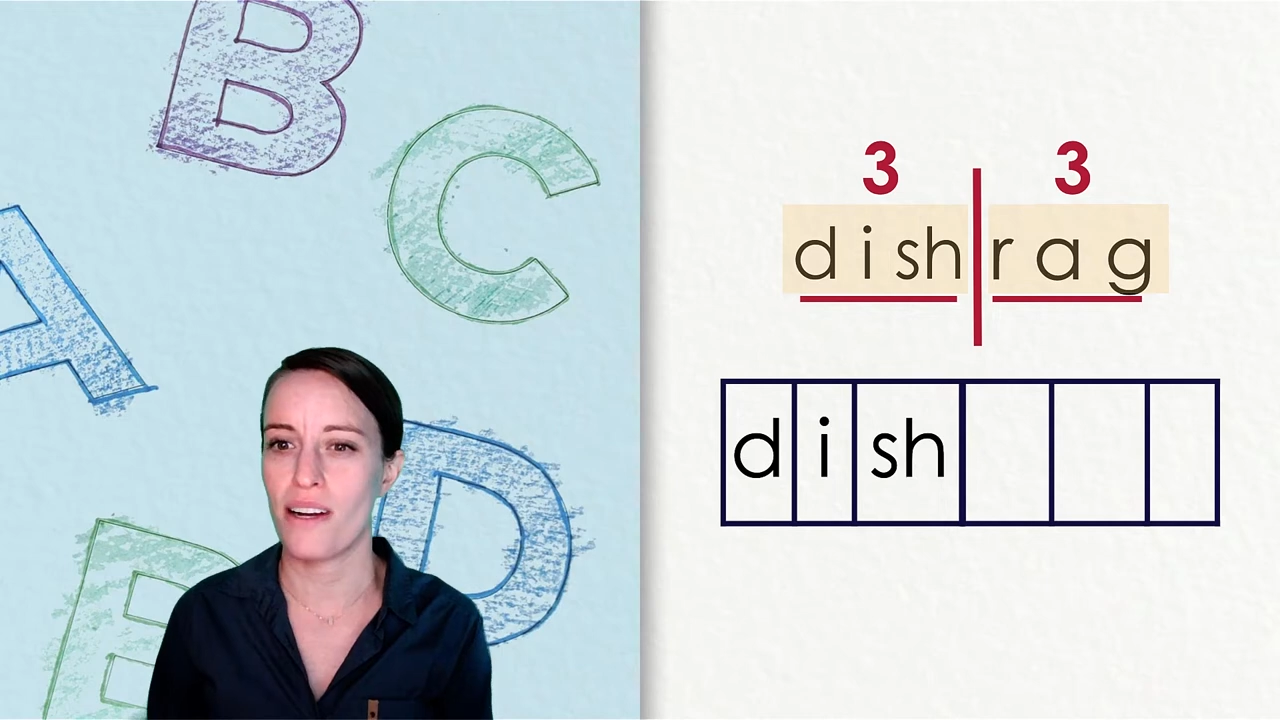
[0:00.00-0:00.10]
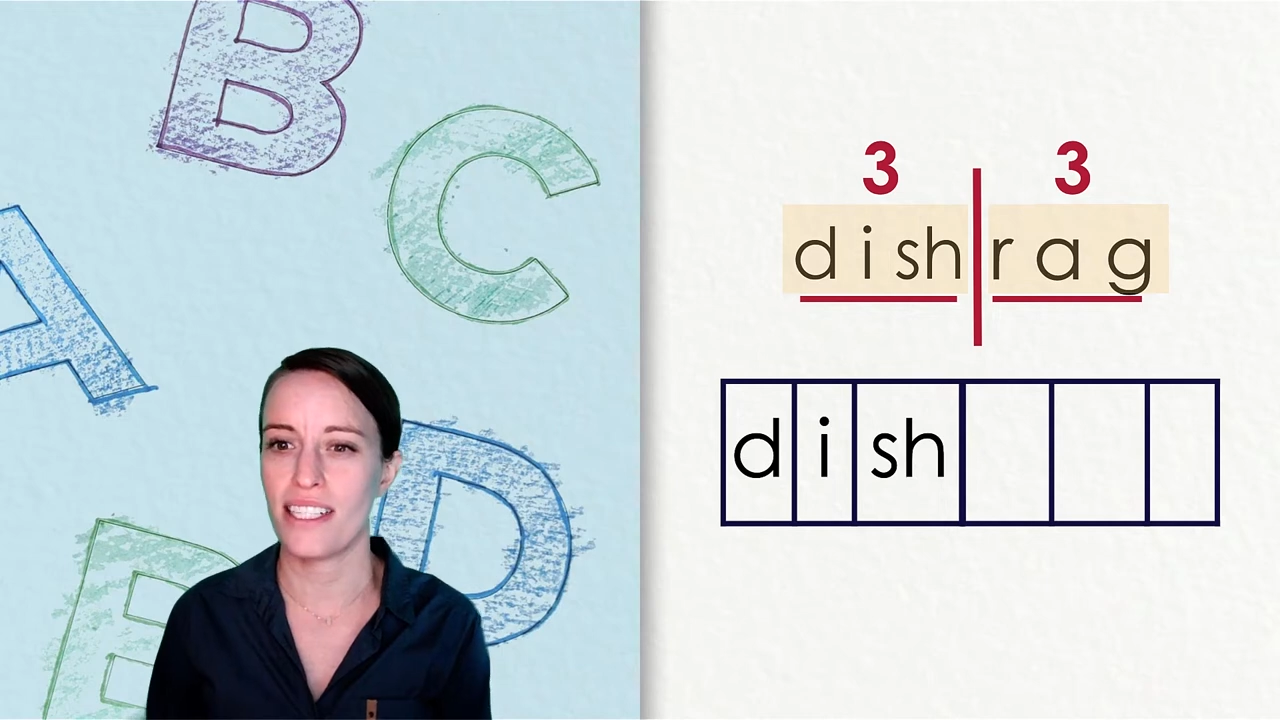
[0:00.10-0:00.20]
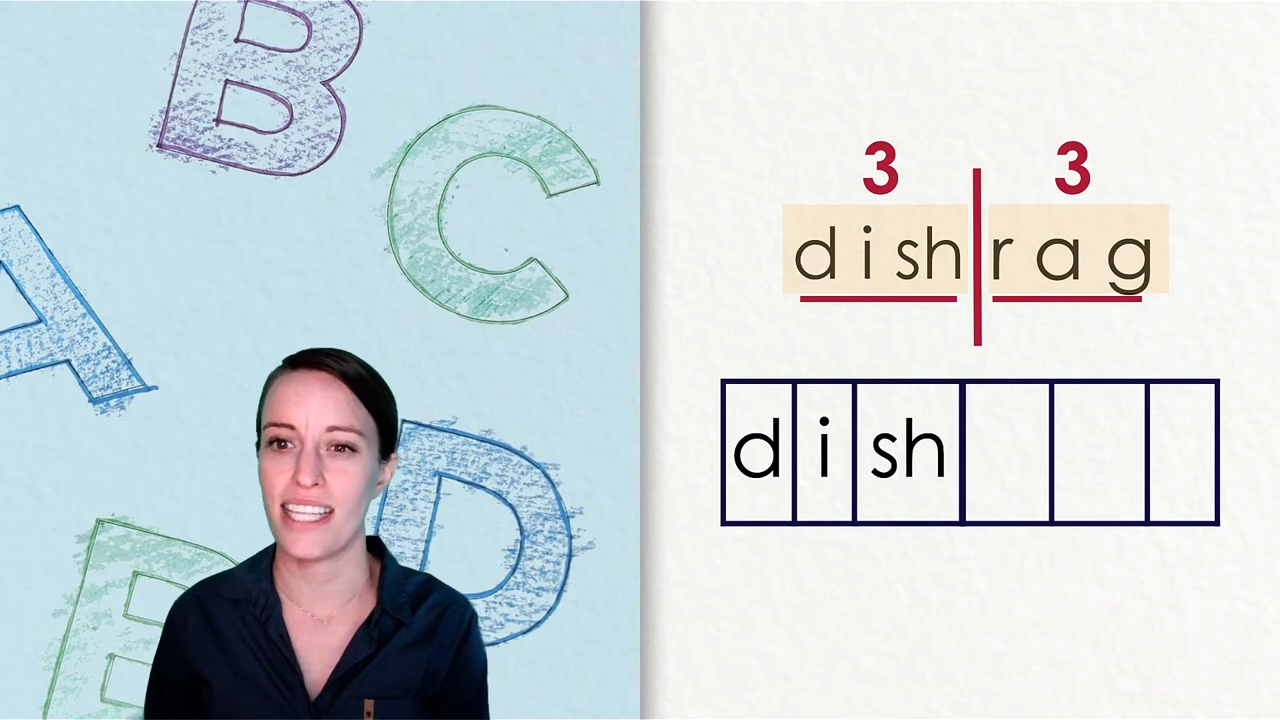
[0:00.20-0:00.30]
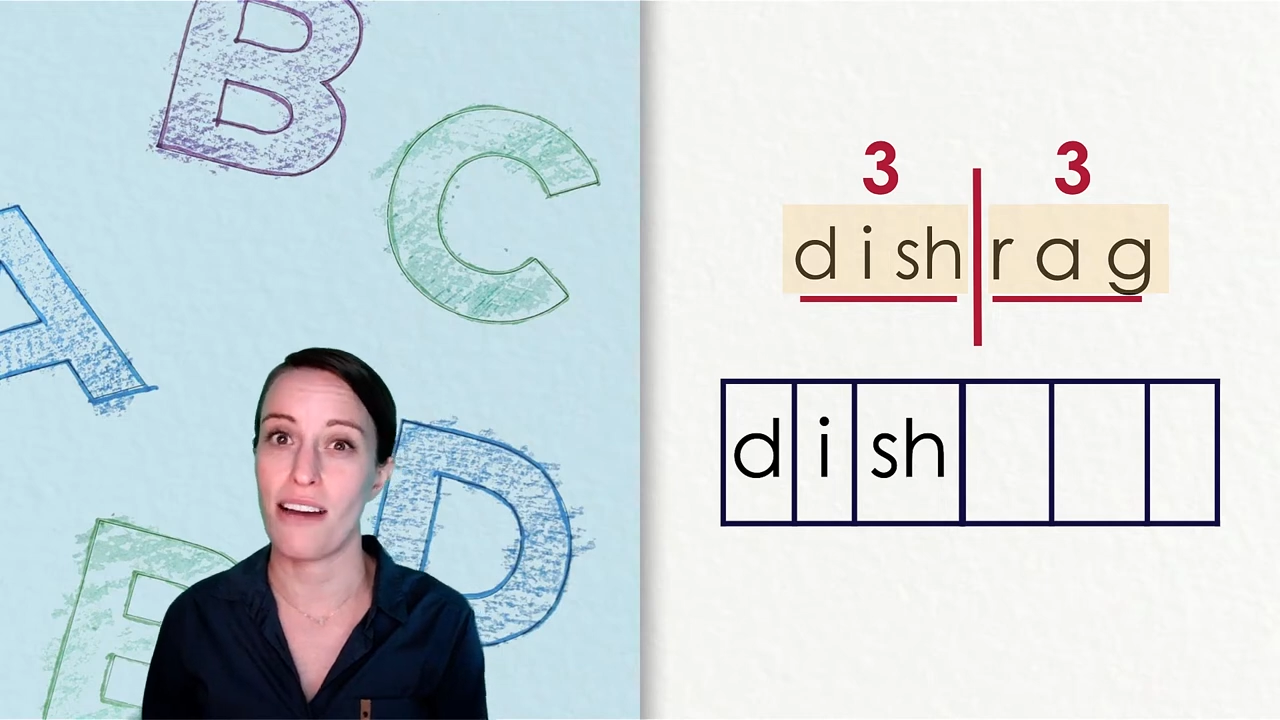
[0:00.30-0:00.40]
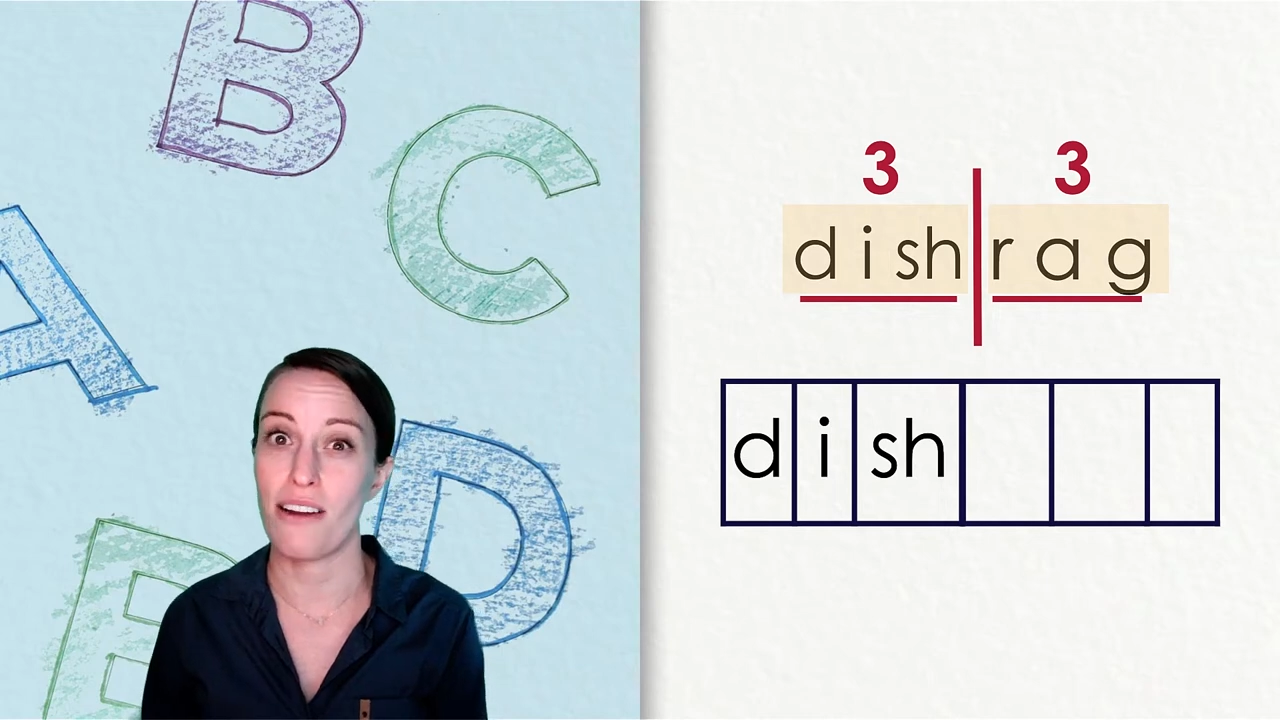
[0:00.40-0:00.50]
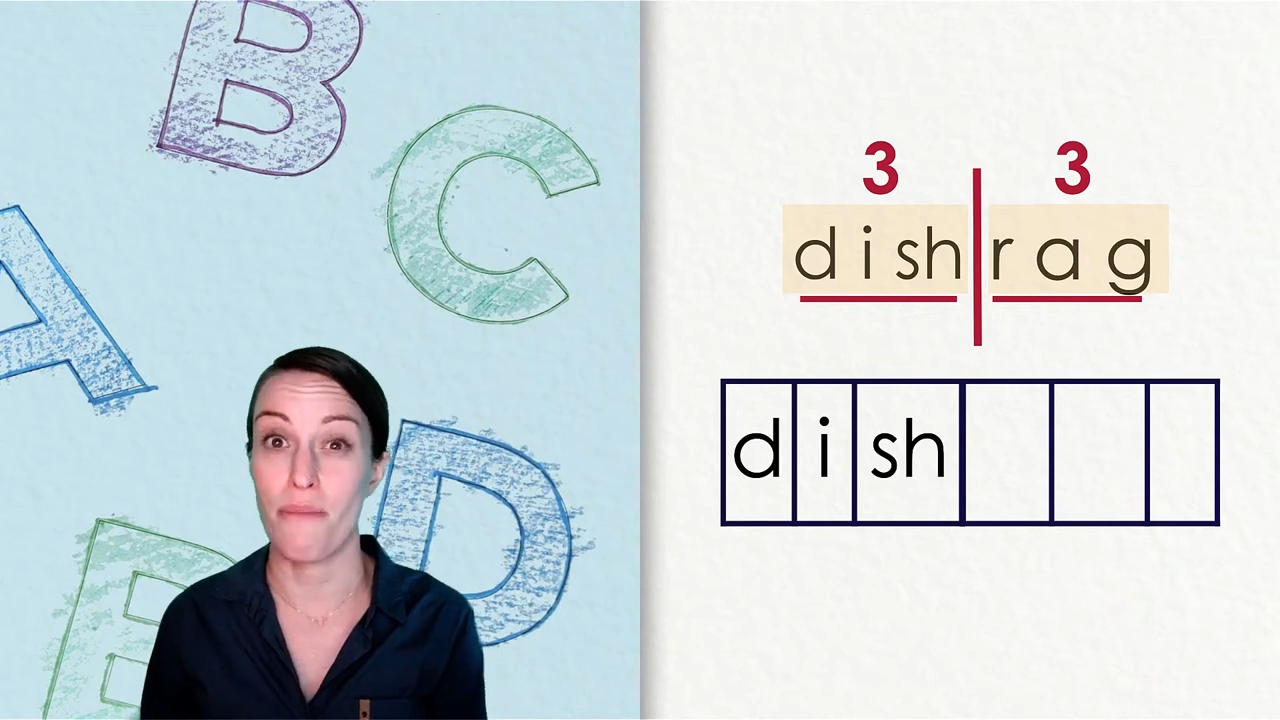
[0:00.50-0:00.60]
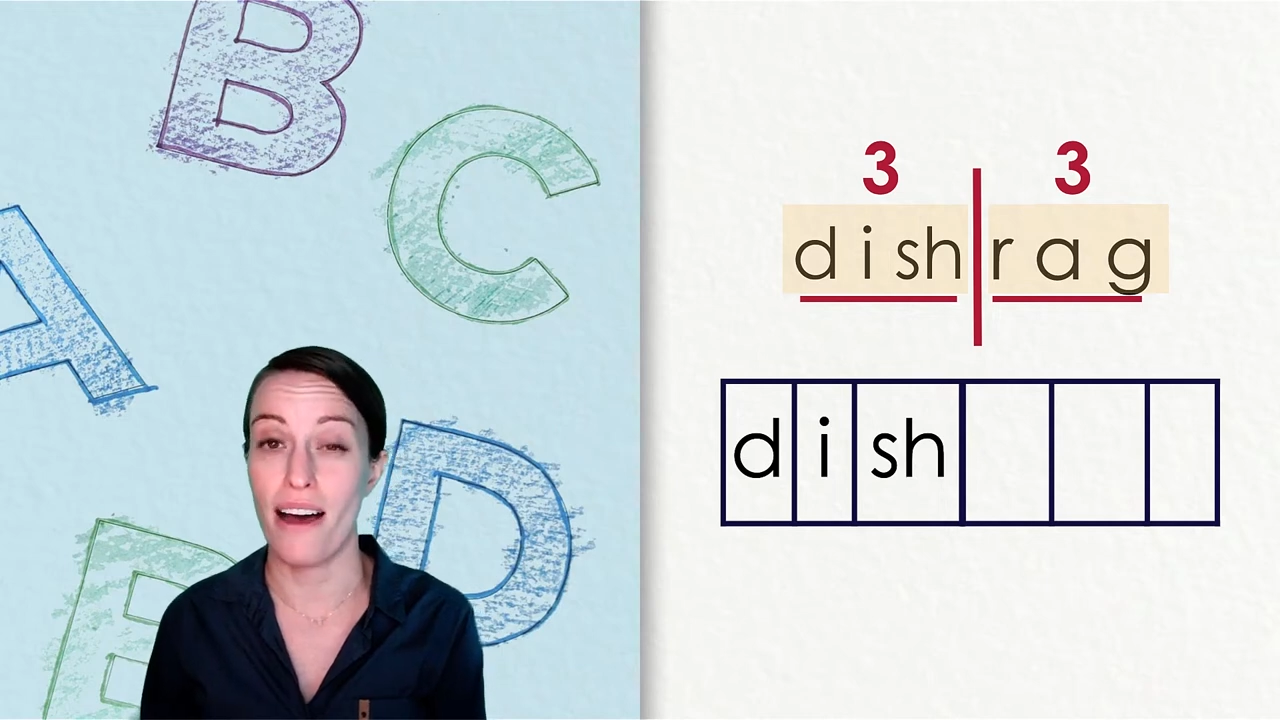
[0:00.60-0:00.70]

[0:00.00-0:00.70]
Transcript: our sound